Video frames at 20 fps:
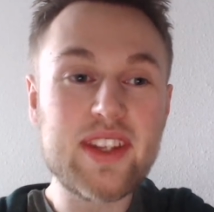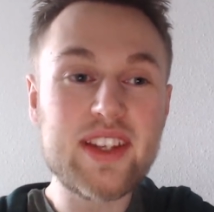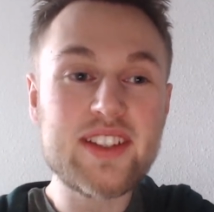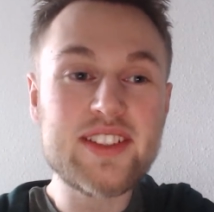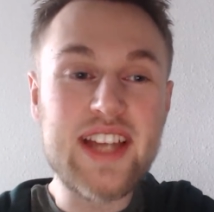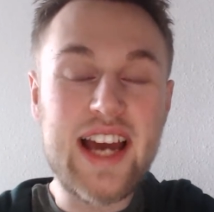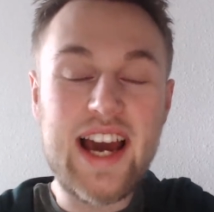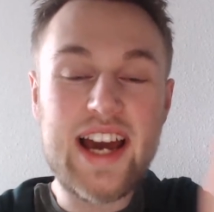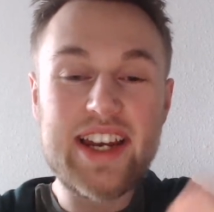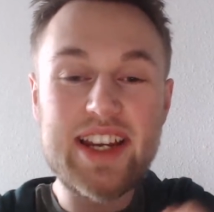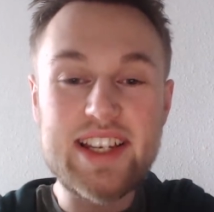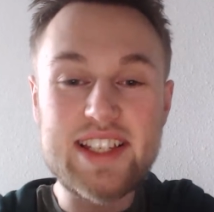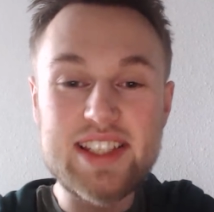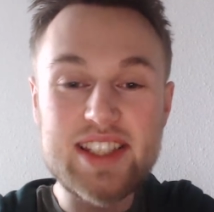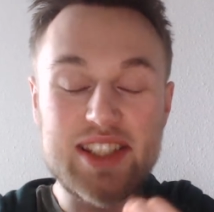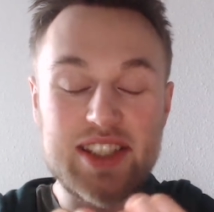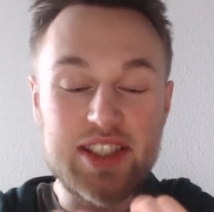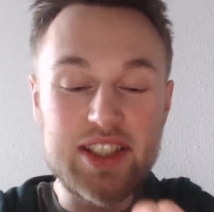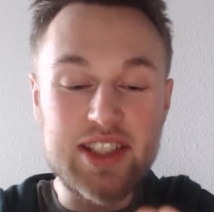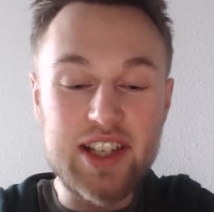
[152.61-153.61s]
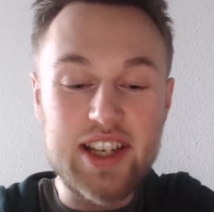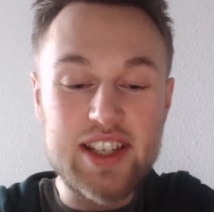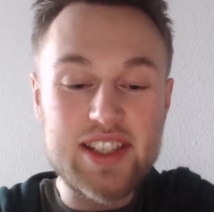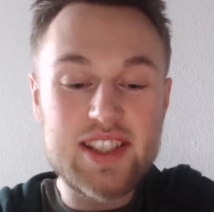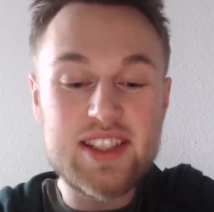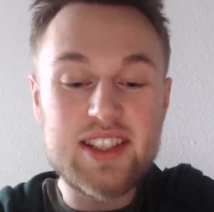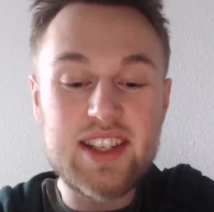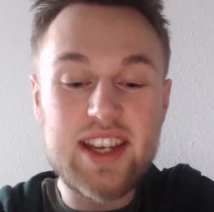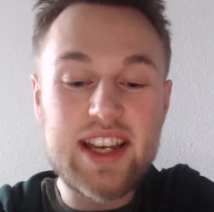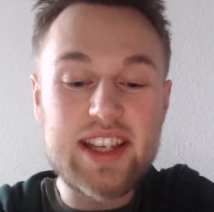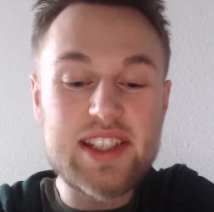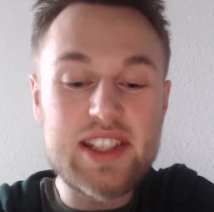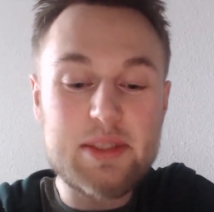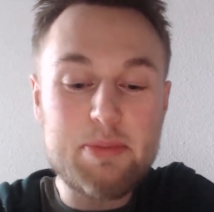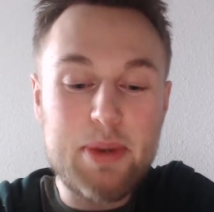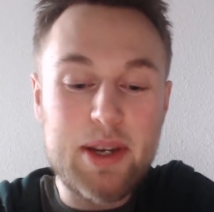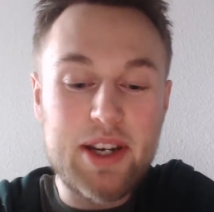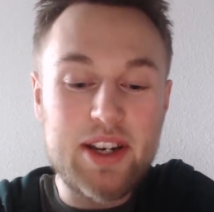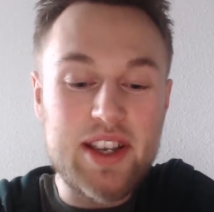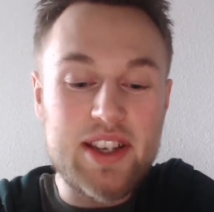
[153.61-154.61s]
That is just
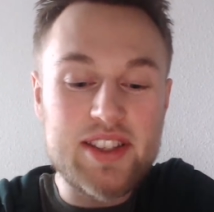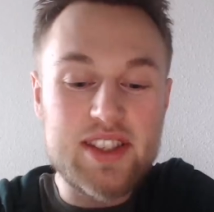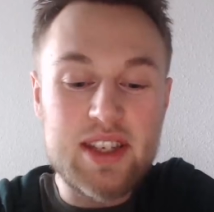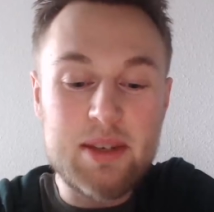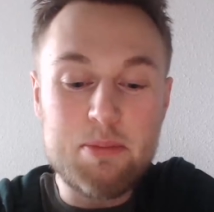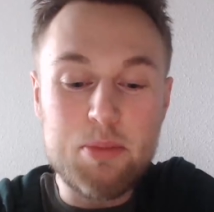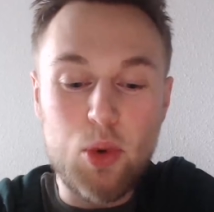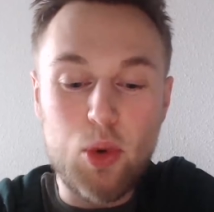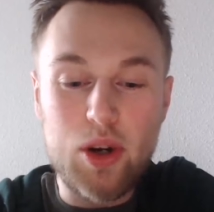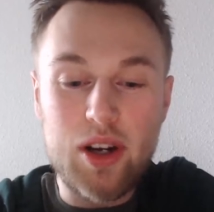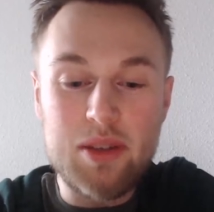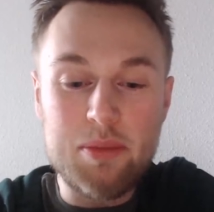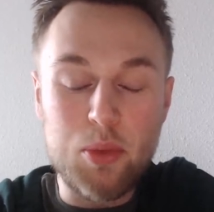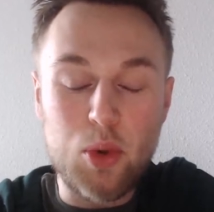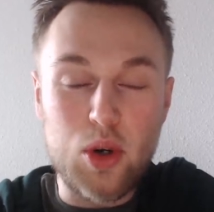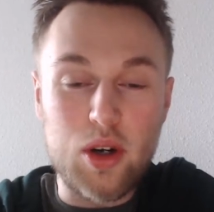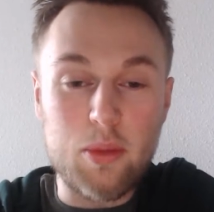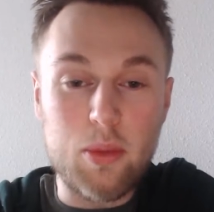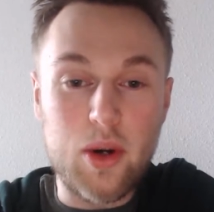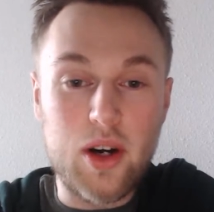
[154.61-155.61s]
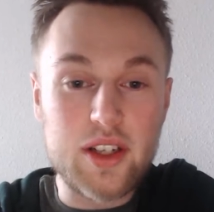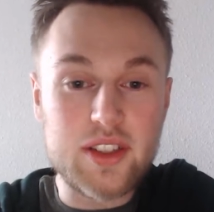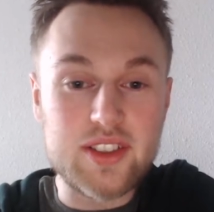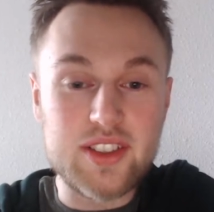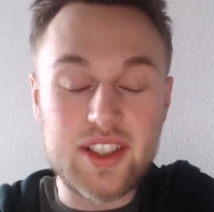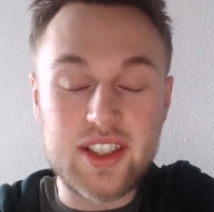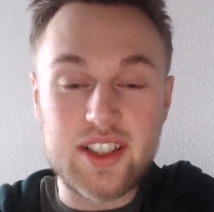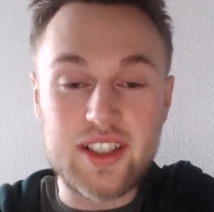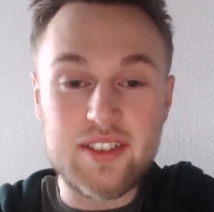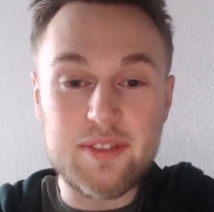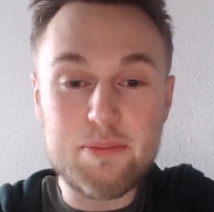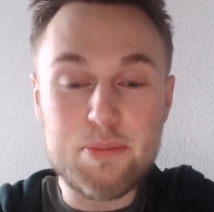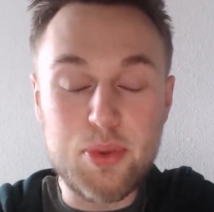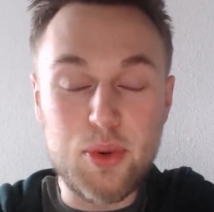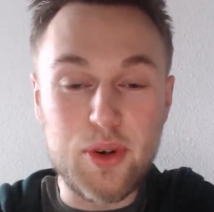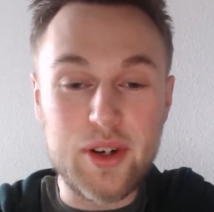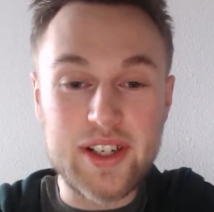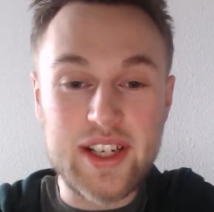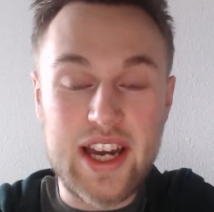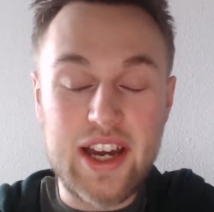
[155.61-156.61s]
experiencing more and more water
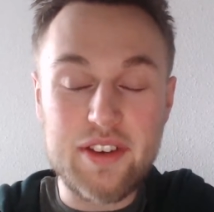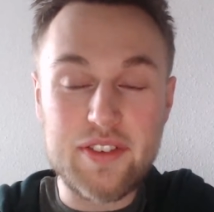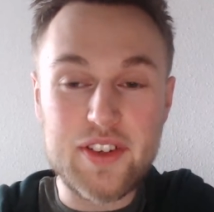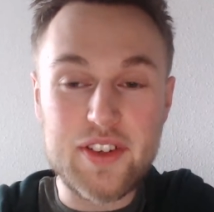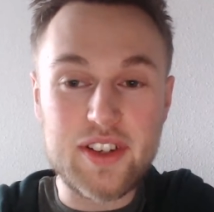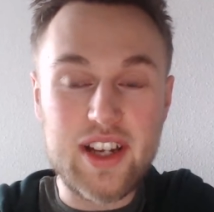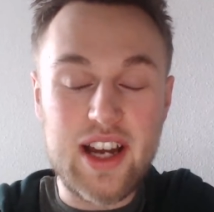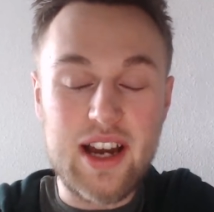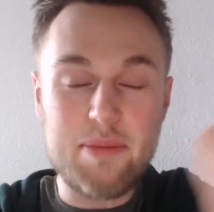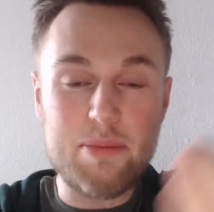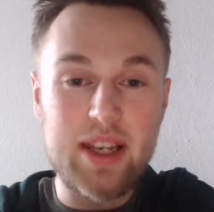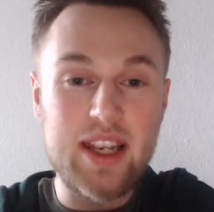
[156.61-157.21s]
pouring out of your cup.